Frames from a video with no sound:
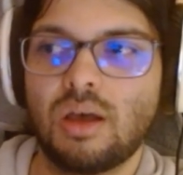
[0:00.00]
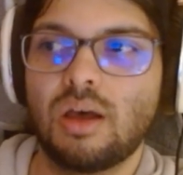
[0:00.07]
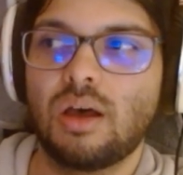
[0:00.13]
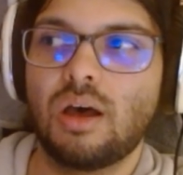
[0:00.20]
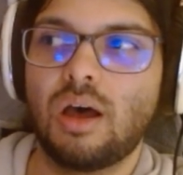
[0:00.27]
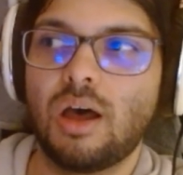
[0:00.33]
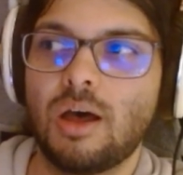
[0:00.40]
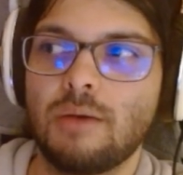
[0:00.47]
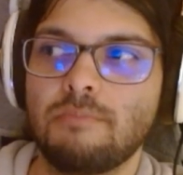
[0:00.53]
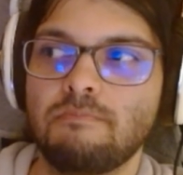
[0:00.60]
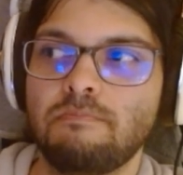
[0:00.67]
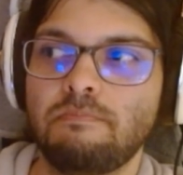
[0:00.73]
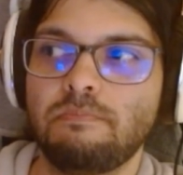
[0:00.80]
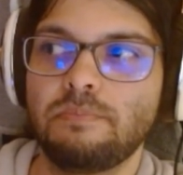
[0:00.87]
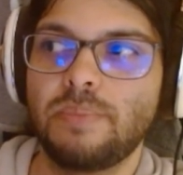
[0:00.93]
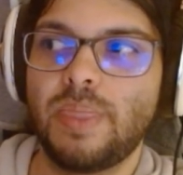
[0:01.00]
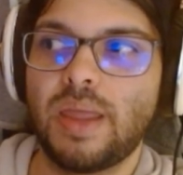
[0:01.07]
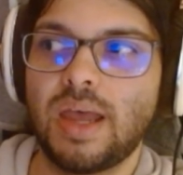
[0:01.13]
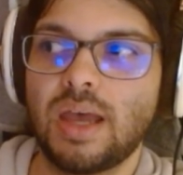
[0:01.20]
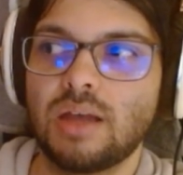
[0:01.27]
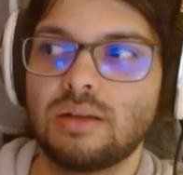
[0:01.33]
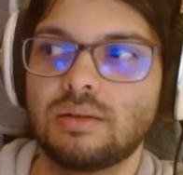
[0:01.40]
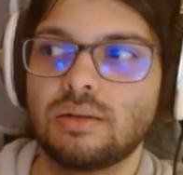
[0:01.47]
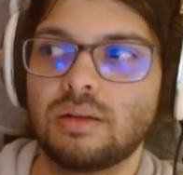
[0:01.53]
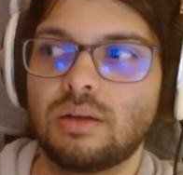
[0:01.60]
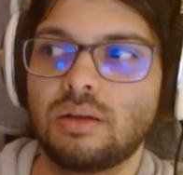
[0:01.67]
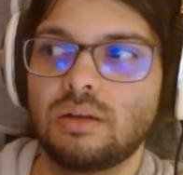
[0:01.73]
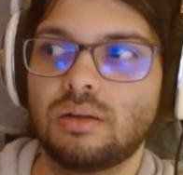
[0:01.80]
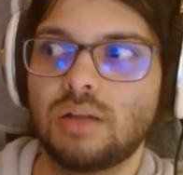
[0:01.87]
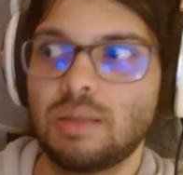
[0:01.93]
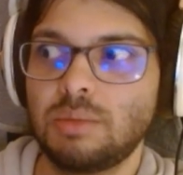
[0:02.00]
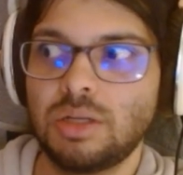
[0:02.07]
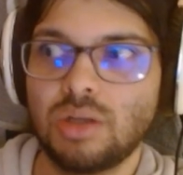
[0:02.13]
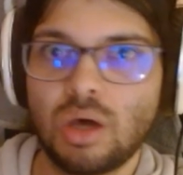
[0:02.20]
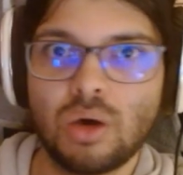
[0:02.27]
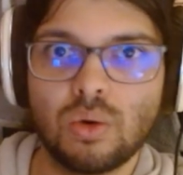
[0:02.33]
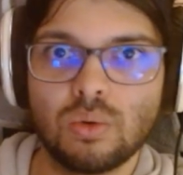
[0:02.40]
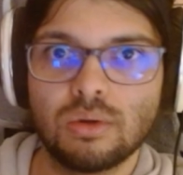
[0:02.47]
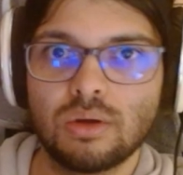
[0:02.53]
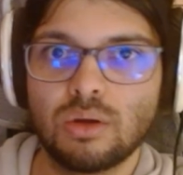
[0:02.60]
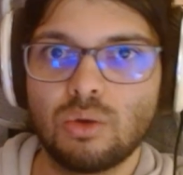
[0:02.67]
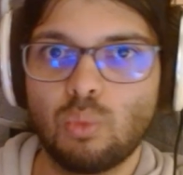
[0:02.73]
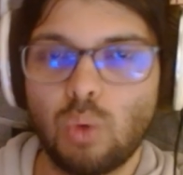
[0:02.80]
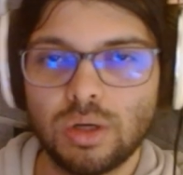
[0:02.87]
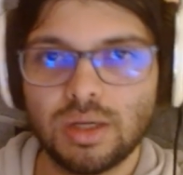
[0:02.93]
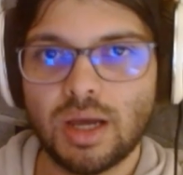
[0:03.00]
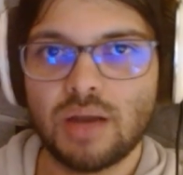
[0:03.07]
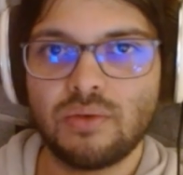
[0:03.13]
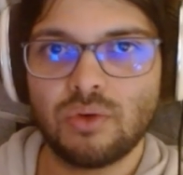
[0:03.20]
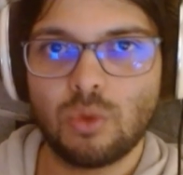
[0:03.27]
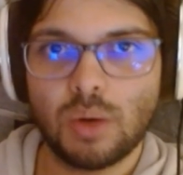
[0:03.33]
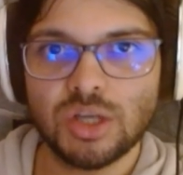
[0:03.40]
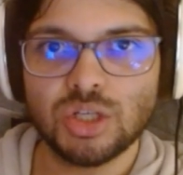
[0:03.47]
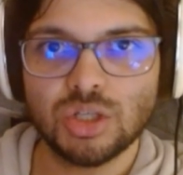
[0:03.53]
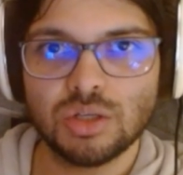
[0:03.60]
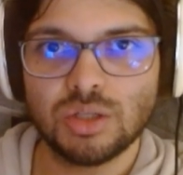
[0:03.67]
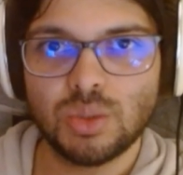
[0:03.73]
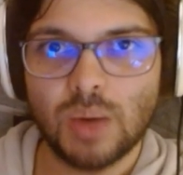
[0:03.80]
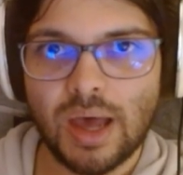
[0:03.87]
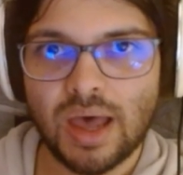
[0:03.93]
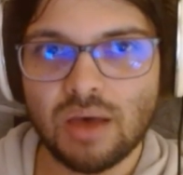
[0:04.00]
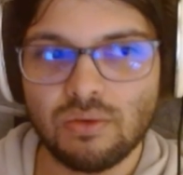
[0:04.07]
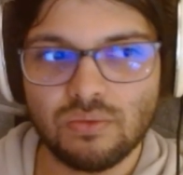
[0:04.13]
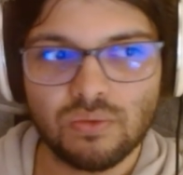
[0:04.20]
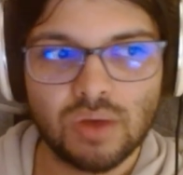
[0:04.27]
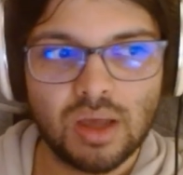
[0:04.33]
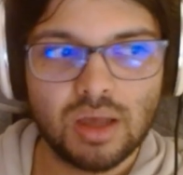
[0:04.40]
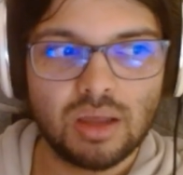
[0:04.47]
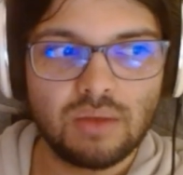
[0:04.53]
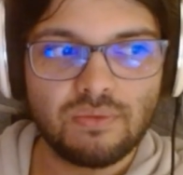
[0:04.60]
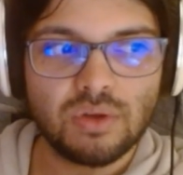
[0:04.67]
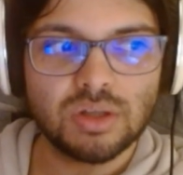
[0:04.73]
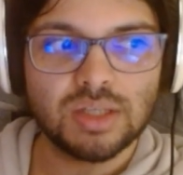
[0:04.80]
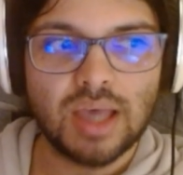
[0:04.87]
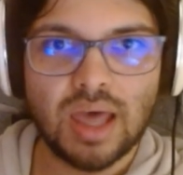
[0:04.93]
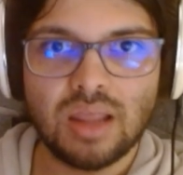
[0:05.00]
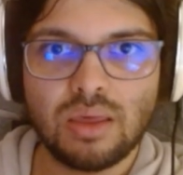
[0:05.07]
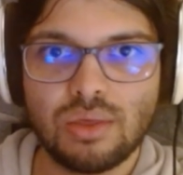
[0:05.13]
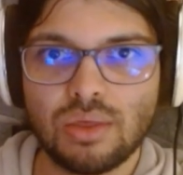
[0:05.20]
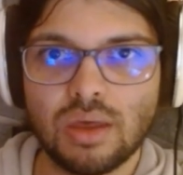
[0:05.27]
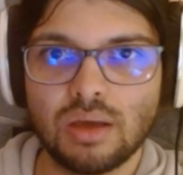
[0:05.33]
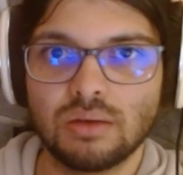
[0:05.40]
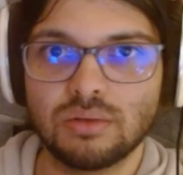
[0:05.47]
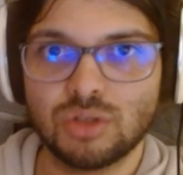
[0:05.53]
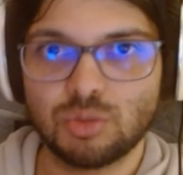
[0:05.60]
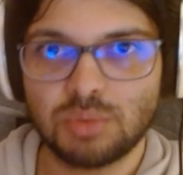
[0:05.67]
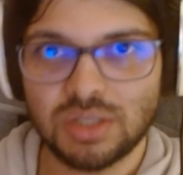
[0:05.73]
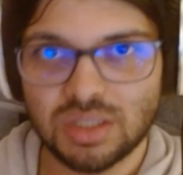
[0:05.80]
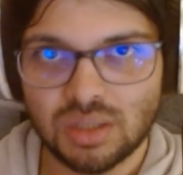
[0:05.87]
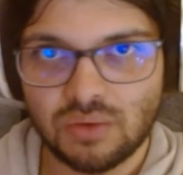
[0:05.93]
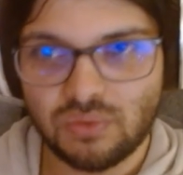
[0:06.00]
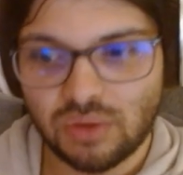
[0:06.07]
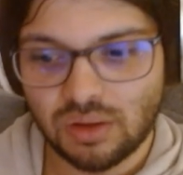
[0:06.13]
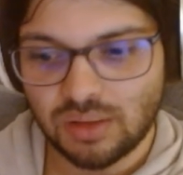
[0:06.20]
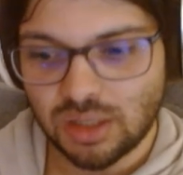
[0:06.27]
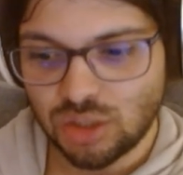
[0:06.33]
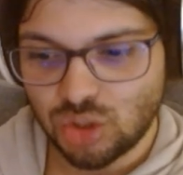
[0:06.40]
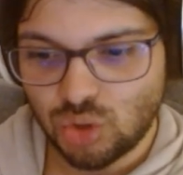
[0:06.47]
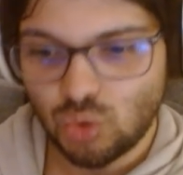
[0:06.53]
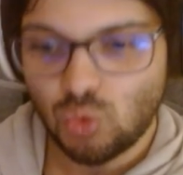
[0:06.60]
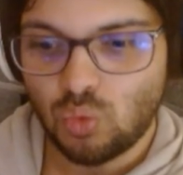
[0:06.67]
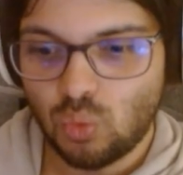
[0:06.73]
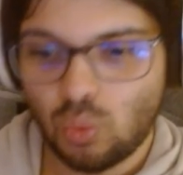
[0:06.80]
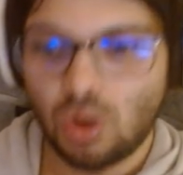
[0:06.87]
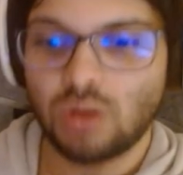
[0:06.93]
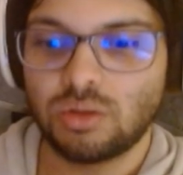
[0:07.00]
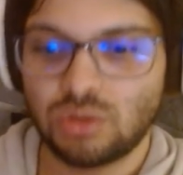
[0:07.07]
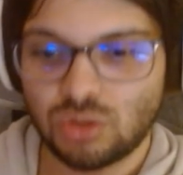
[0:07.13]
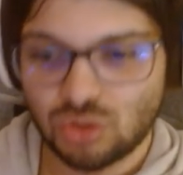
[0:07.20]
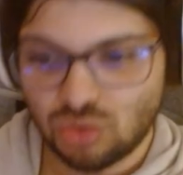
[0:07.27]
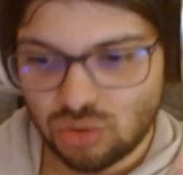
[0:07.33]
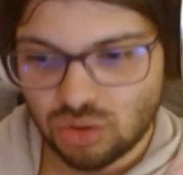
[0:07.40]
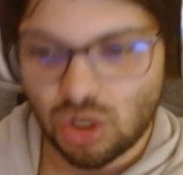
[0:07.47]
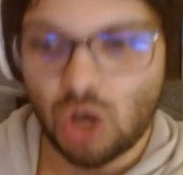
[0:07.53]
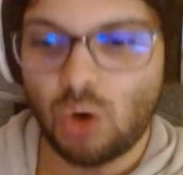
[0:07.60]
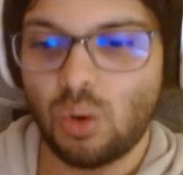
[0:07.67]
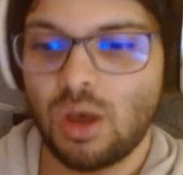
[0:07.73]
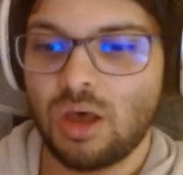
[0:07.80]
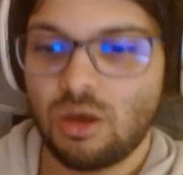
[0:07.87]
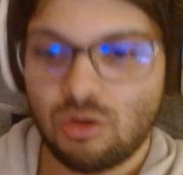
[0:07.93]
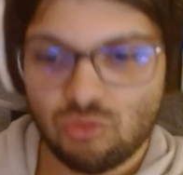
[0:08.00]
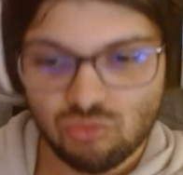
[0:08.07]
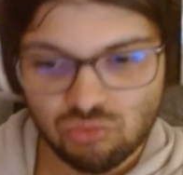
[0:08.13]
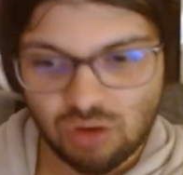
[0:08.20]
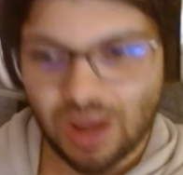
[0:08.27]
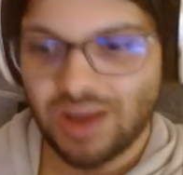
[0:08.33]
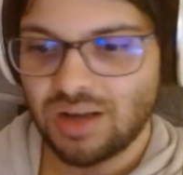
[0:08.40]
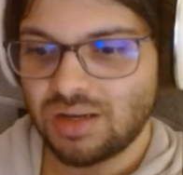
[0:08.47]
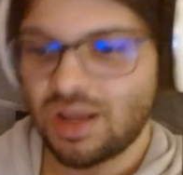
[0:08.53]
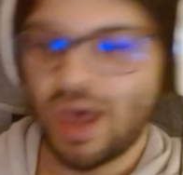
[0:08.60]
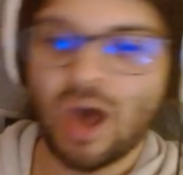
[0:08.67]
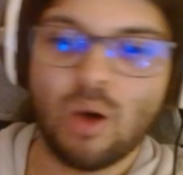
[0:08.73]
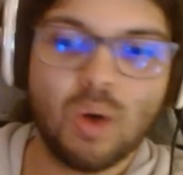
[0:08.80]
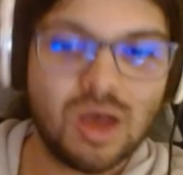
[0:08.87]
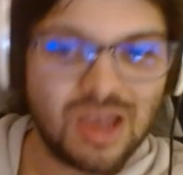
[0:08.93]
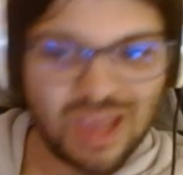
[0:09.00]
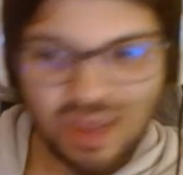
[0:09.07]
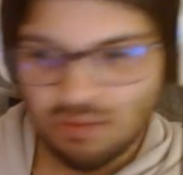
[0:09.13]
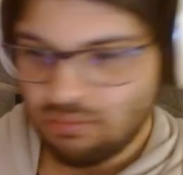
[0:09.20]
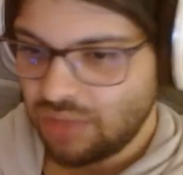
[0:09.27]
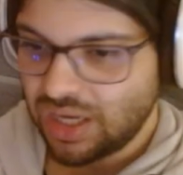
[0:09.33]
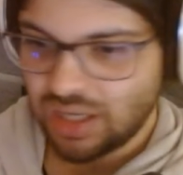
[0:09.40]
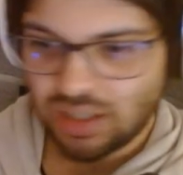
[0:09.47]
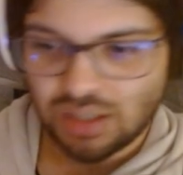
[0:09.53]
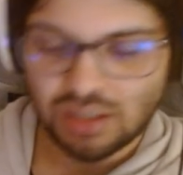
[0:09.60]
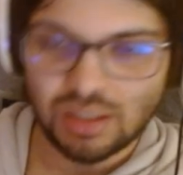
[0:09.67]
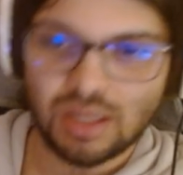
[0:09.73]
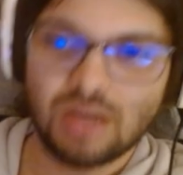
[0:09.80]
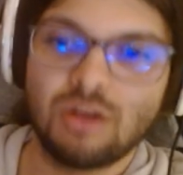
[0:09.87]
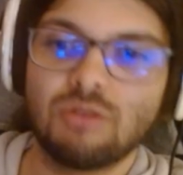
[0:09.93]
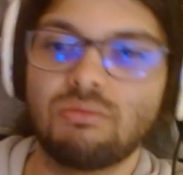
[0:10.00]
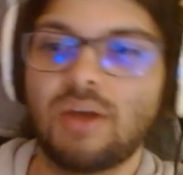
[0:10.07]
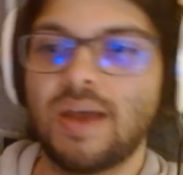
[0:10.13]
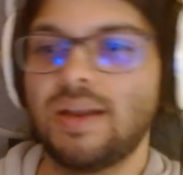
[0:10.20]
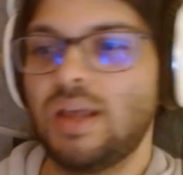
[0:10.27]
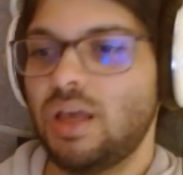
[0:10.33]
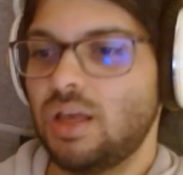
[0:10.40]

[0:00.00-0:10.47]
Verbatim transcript: Um, and let me know what kind of questions you have. If there's anything specific that you want to know right now, immediately, right?